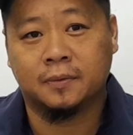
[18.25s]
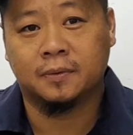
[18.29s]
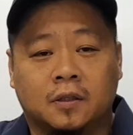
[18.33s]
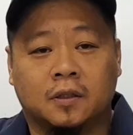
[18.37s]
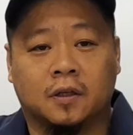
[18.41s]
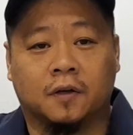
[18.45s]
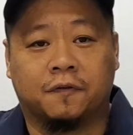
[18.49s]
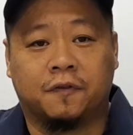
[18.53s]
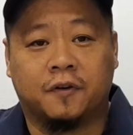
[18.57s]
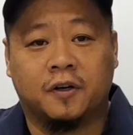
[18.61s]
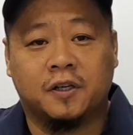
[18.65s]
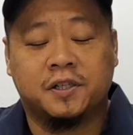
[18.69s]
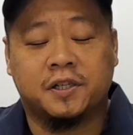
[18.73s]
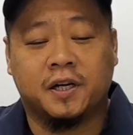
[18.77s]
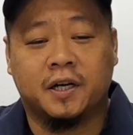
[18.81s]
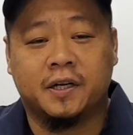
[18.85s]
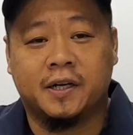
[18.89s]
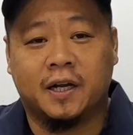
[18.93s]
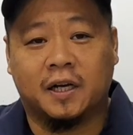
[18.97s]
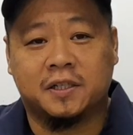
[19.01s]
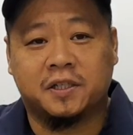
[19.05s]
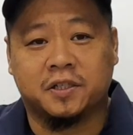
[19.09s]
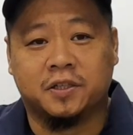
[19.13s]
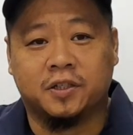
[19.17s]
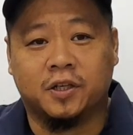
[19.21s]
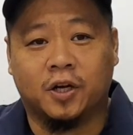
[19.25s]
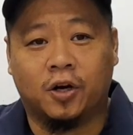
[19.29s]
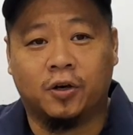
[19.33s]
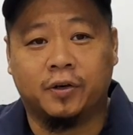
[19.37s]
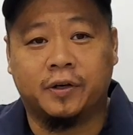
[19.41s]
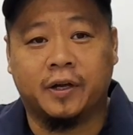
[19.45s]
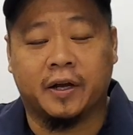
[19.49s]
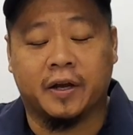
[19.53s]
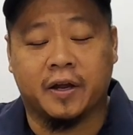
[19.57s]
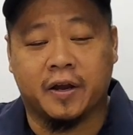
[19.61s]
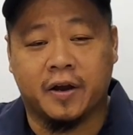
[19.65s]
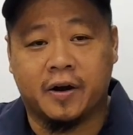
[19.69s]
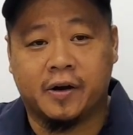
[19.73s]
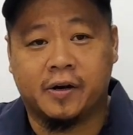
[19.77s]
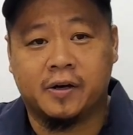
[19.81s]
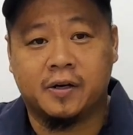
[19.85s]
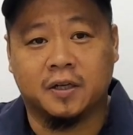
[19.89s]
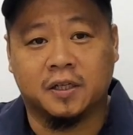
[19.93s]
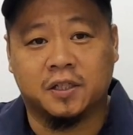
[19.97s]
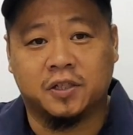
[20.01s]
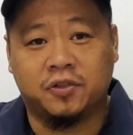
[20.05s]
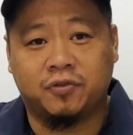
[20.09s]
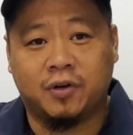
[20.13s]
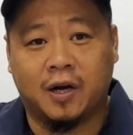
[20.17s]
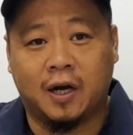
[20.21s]
The first sign that you know that air
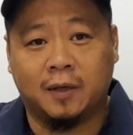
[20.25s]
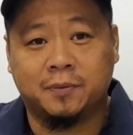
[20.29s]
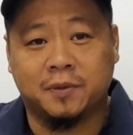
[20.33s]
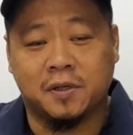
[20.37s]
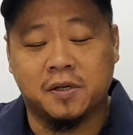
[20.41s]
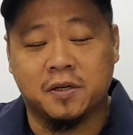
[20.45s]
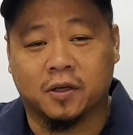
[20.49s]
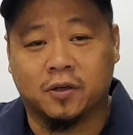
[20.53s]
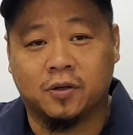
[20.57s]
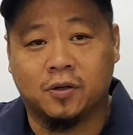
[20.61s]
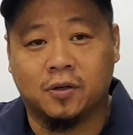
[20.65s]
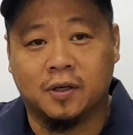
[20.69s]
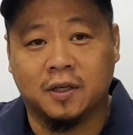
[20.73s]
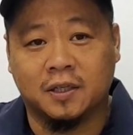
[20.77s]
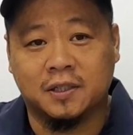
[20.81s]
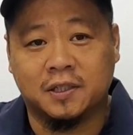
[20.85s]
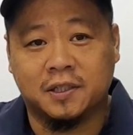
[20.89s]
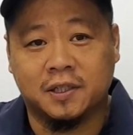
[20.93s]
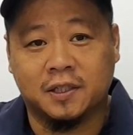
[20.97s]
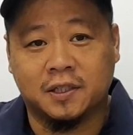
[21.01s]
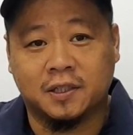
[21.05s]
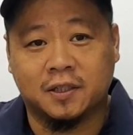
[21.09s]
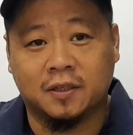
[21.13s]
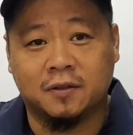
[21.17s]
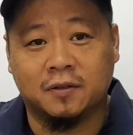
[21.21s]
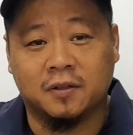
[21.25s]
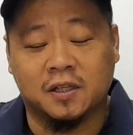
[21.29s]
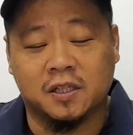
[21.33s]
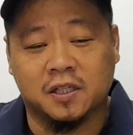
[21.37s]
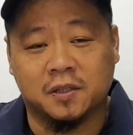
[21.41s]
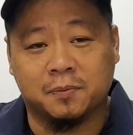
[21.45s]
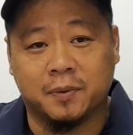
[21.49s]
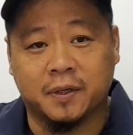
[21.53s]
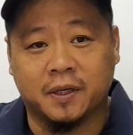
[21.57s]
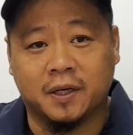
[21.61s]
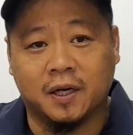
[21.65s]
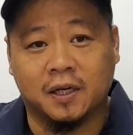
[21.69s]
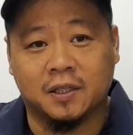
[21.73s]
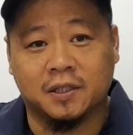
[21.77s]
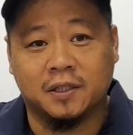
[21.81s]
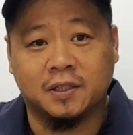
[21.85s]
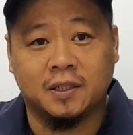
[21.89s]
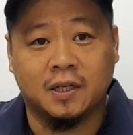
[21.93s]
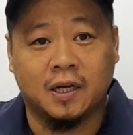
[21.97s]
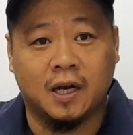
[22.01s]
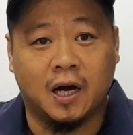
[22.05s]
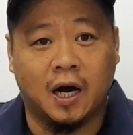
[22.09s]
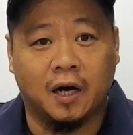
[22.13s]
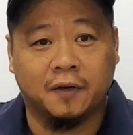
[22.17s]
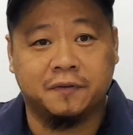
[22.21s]
is trapped in your cooling system is because
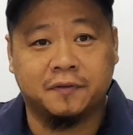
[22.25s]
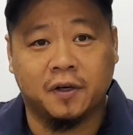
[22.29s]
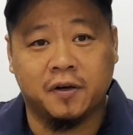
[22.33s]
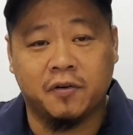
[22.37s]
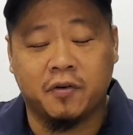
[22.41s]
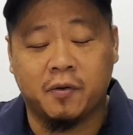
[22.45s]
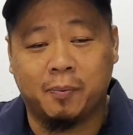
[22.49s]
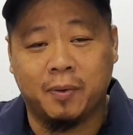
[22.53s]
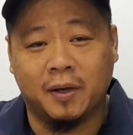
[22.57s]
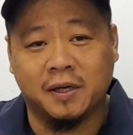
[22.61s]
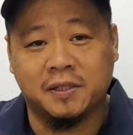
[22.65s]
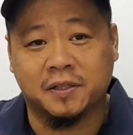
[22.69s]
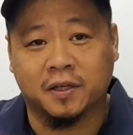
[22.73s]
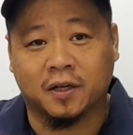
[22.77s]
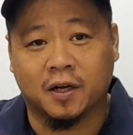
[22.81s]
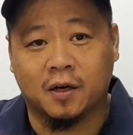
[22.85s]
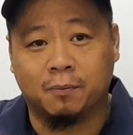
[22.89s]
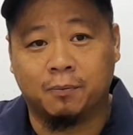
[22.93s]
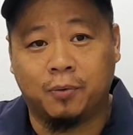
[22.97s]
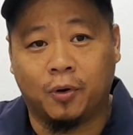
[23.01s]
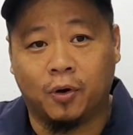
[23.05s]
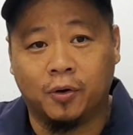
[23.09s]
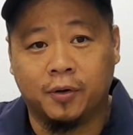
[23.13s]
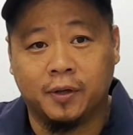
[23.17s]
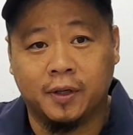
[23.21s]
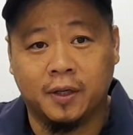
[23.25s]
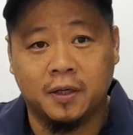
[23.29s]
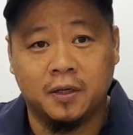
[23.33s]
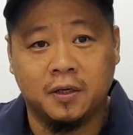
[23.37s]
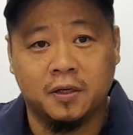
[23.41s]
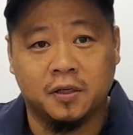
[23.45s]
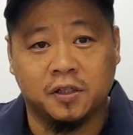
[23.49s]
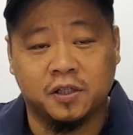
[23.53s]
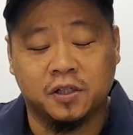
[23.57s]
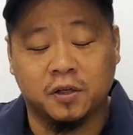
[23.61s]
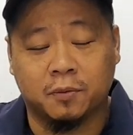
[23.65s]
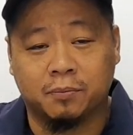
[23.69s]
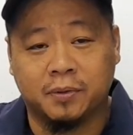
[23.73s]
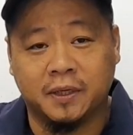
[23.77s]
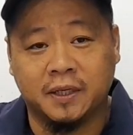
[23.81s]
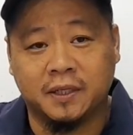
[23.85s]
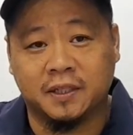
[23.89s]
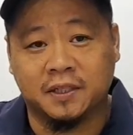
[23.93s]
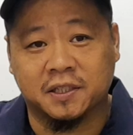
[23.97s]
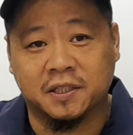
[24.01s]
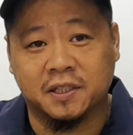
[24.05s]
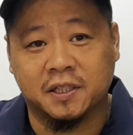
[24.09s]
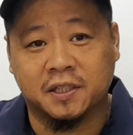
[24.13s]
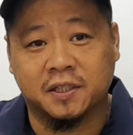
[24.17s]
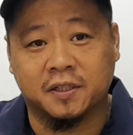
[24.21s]
after you replace a component, you should bleed the
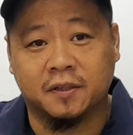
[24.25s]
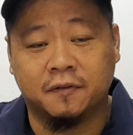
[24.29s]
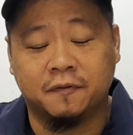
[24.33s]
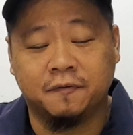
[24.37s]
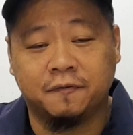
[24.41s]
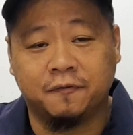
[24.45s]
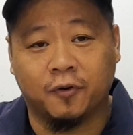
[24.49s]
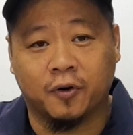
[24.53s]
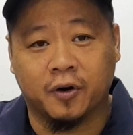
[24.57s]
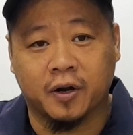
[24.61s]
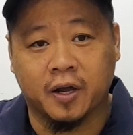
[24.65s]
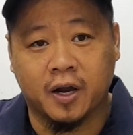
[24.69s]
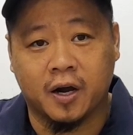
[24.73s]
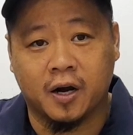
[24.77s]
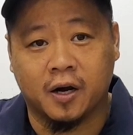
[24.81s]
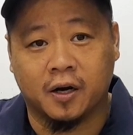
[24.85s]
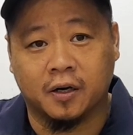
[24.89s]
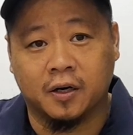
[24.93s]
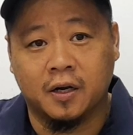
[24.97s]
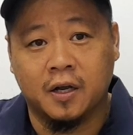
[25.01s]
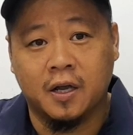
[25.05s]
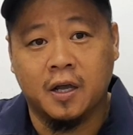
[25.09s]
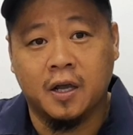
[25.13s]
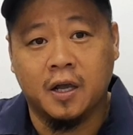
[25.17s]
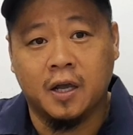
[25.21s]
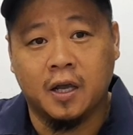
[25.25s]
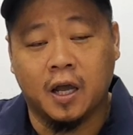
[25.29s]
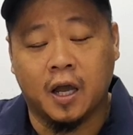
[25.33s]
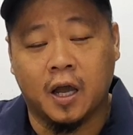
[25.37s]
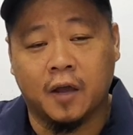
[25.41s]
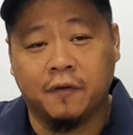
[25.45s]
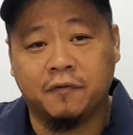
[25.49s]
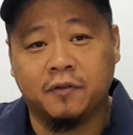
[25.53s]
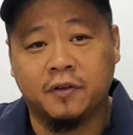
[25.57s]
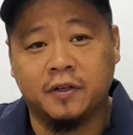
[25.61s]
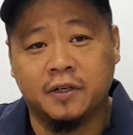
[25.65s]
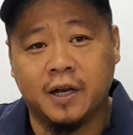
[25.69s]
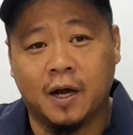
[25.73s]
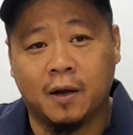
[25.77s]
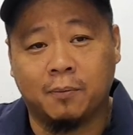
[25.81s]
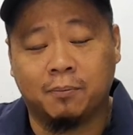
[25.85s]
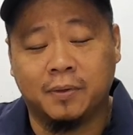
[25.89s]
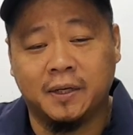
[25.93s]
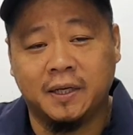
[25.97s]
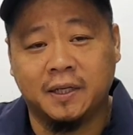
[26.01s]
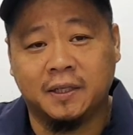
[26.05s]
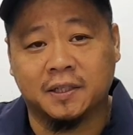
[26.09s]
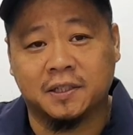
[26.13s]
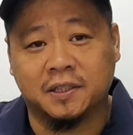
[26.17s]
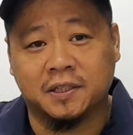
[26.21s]
system for air. If you do not
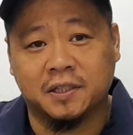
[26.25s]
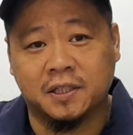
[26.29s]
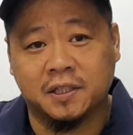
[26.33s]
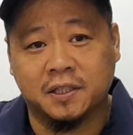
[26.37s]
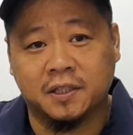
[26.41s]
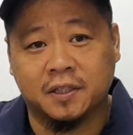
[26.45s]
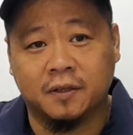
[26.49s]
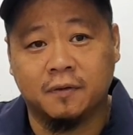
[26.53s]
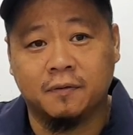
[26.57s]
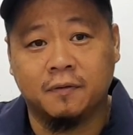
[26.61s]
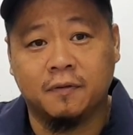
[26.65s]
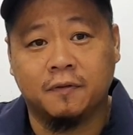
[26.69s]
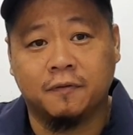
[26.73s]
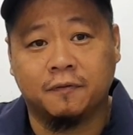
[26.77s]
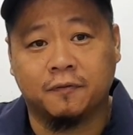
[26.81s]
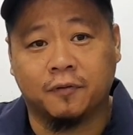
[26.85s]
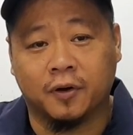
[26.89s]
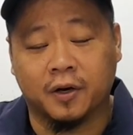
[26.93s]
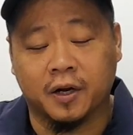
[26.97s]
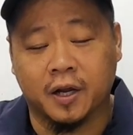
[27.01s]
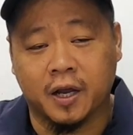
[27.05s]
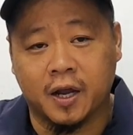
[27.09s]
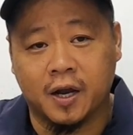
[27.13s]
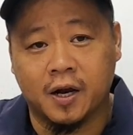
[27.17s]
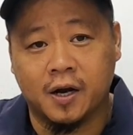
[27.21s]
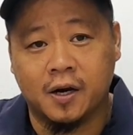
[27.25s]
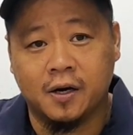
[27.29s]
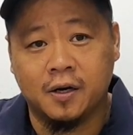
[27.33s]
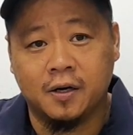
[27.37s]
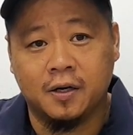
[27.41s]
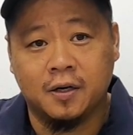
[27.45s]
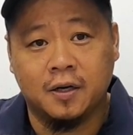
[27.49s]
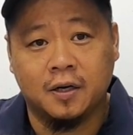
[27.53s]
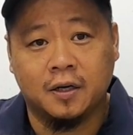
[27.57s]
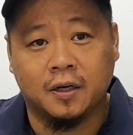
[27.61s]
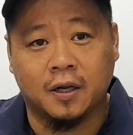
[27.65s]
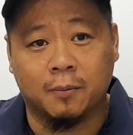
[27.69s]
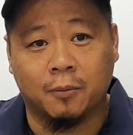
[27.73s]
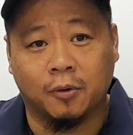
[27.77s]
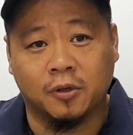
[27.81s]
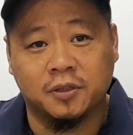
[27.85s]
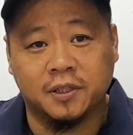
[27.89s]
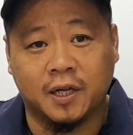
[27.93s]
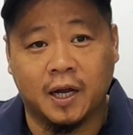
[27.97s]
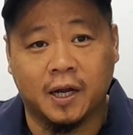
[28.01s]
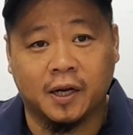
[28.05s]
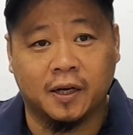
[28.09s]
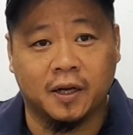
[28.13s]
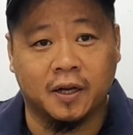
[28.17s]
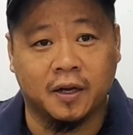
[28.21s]
bleed the system for air, then most
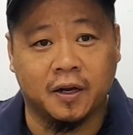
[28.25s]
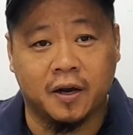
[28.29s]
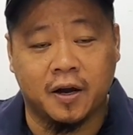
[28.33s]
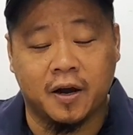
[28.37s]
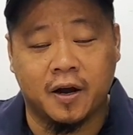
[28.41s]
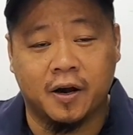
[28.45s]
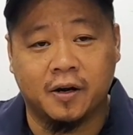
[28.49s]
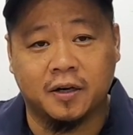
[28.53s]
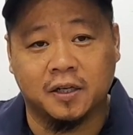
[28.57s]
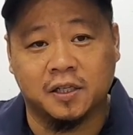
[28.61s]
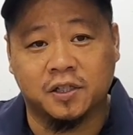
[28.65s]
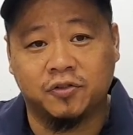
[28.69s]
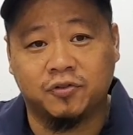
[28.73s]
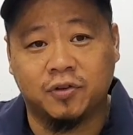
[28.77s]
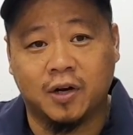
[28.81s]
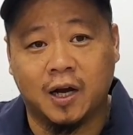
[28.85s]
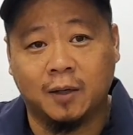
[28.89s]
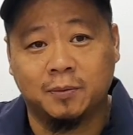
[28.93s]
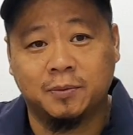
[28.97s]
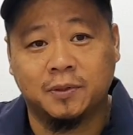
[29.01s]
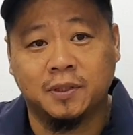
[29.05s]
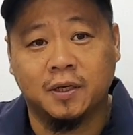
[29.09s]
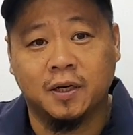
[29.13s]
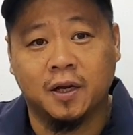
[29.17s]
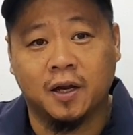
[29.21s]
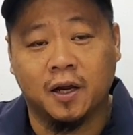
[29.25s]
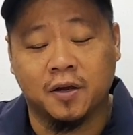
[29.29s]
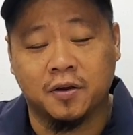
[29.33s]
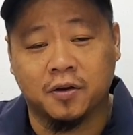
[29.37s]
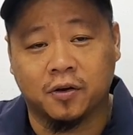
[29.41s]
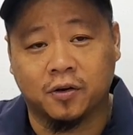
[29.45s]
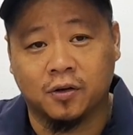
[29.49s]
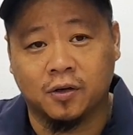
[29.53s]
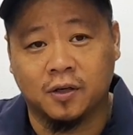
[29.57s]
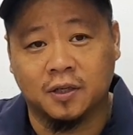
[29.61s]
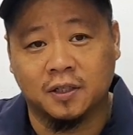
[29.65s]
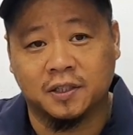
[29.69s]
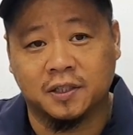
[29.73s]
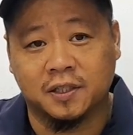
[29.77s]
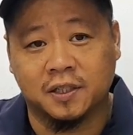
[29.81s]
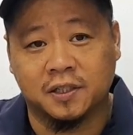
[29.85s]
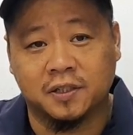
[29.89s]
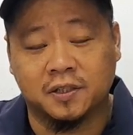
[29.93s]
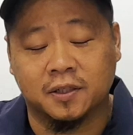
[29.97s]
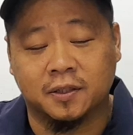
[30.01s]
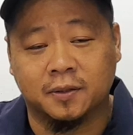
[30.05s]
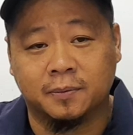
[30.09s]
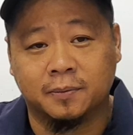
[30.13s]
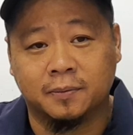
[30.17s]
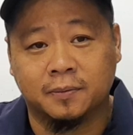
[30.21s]
likely air is trapped in your cooling
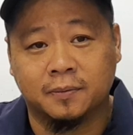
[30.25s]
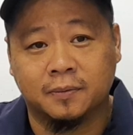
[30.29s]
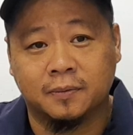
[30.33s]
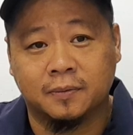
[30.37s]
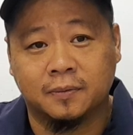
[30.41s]
system.